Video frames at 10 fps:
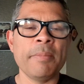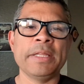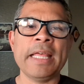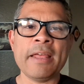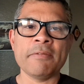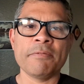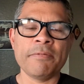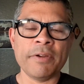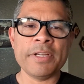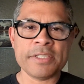but that
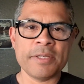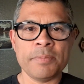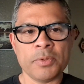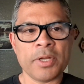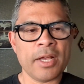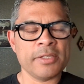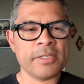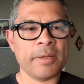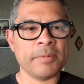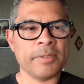very simple
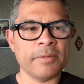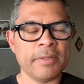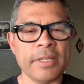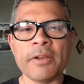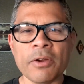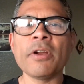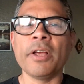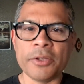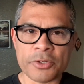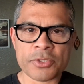concept, and there are
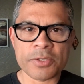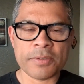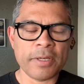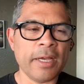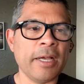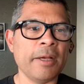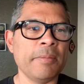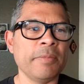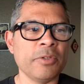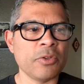others,
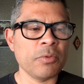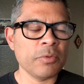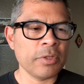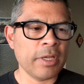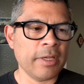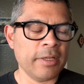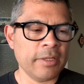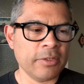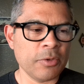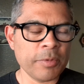um, don't,
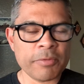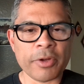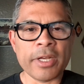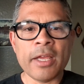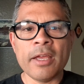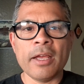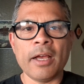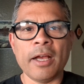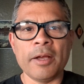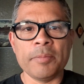uh, don't be afraid,
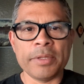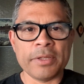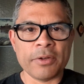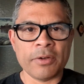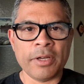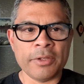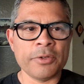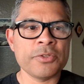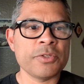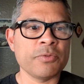uh, but there are
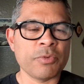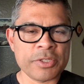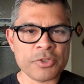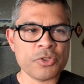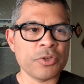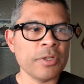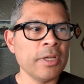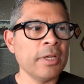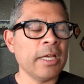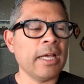others, and rest assured,
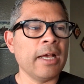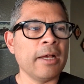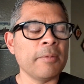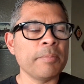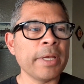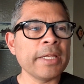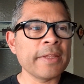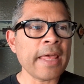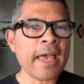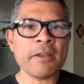uh,
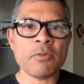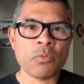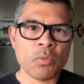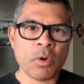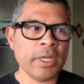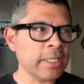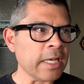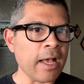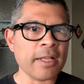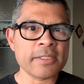but that one
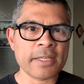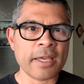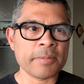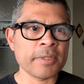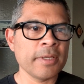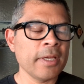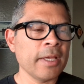concept